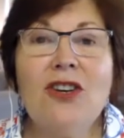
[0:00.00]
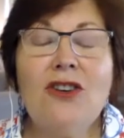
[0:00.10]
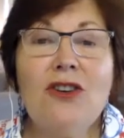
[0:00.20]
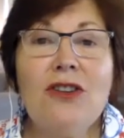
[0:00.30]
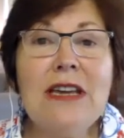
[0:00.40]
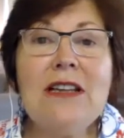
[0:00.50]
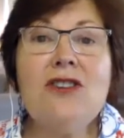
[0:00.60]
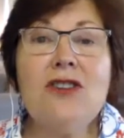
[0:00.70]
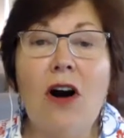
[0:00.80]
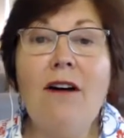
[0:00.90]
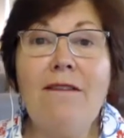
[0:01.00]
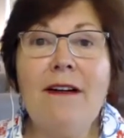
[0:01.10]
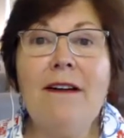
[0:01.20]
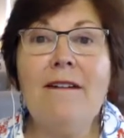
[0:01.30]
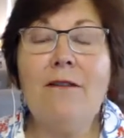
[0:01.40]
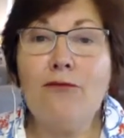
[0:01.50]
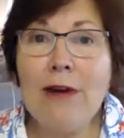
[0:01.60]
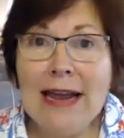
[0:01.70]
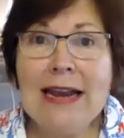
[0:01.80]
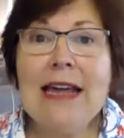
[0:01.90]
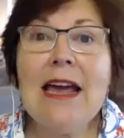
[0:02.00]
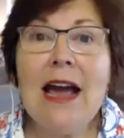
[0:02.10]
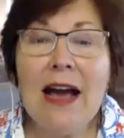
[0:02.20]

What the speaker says: you need to offer really